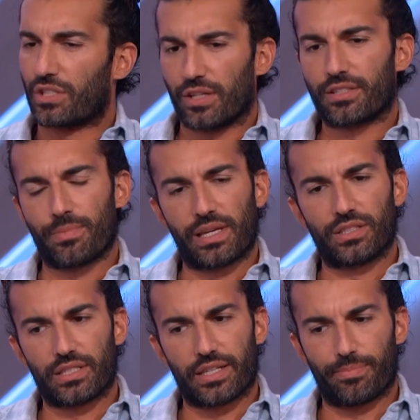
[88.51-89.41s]
she looks at me and
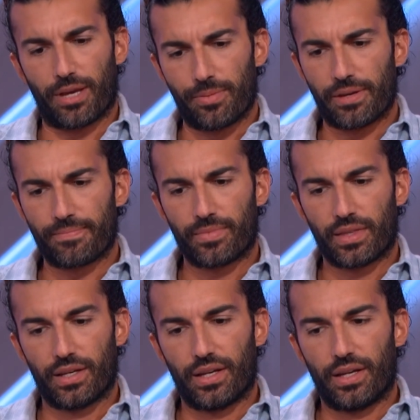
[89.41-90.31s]
she says, "Baby,
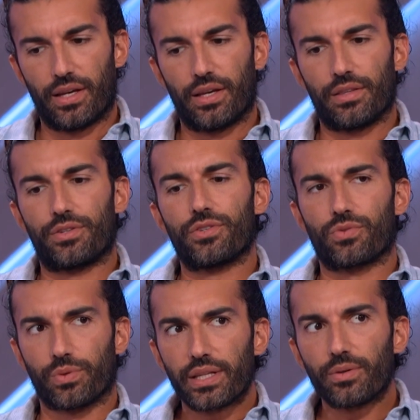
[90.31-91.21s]
this is
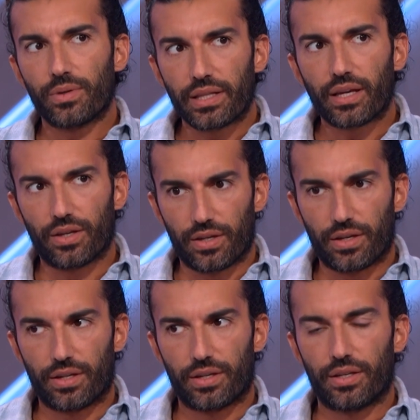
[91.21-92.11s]
really really good."